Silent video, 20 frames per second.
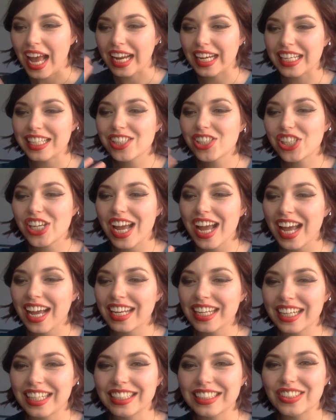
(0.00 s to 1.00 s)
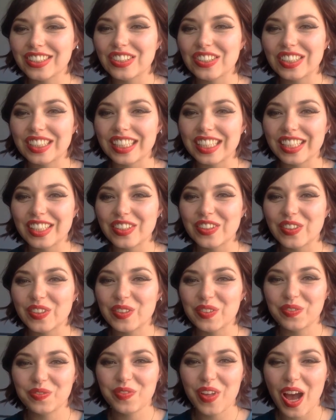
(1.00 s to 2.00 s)
Hi Nishan, nice to see
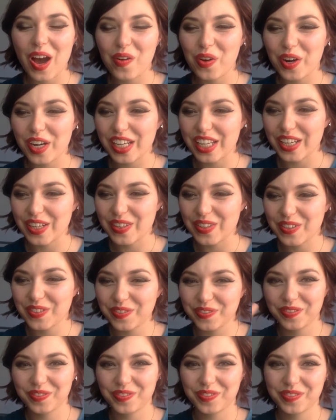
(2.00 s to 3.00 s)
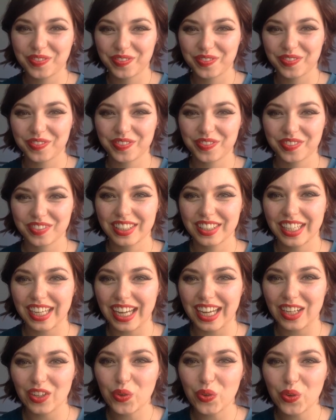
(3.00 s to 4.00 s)
you. How are you?
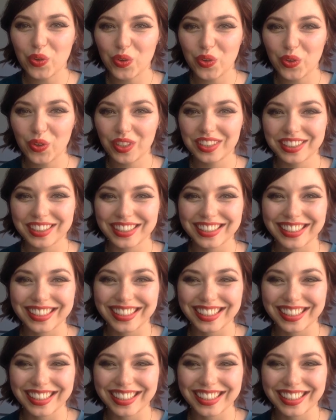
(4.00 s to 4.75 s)
Hello.